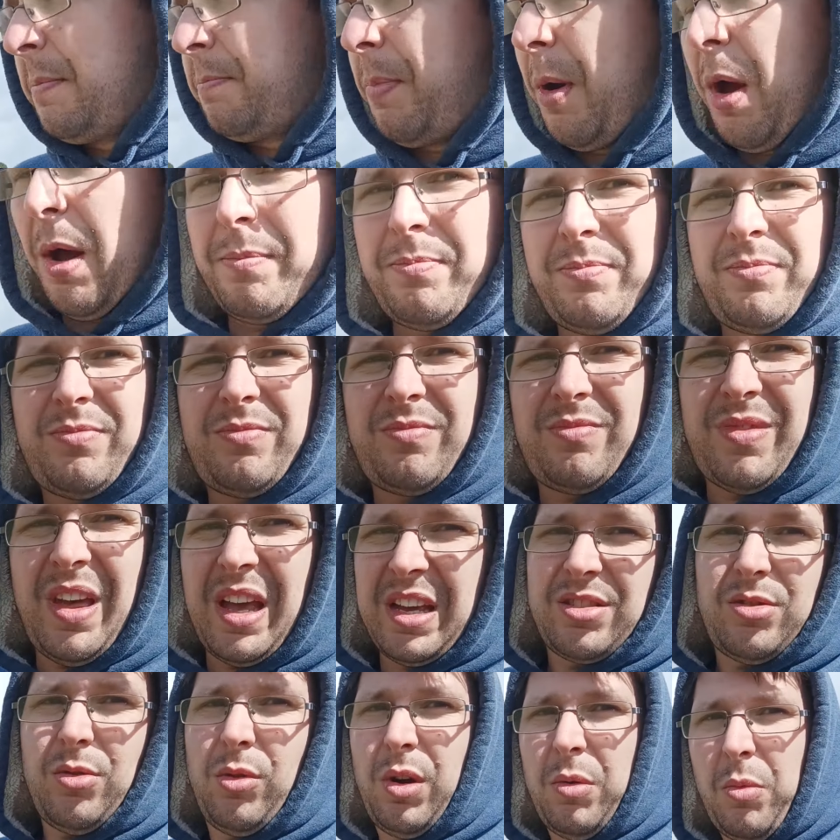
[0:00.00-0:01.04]
But
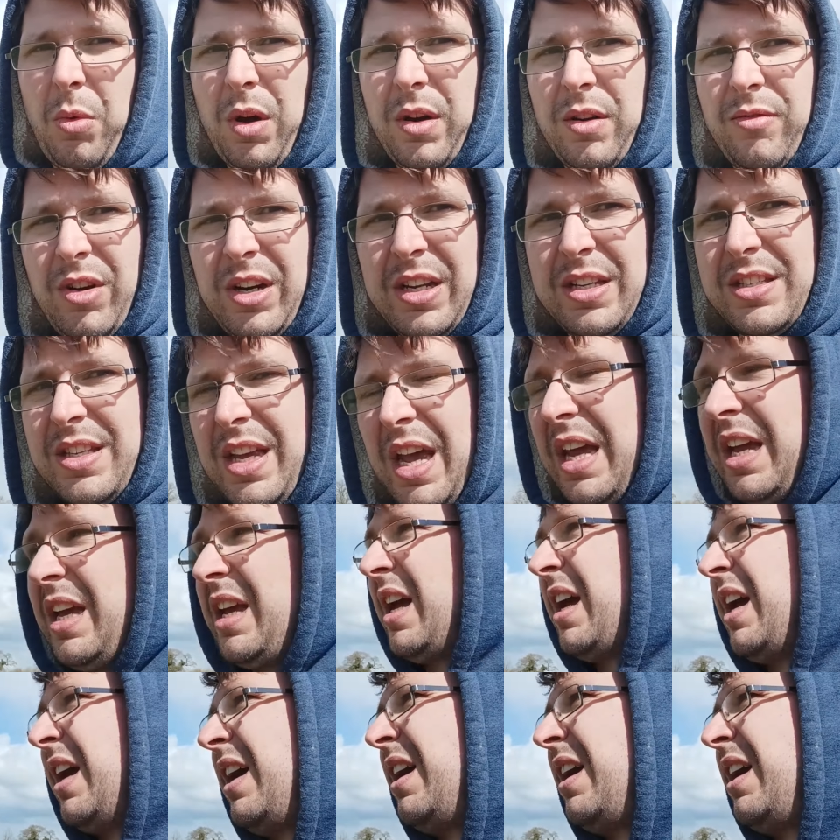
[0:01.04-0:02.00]
that's all I wanted to really say.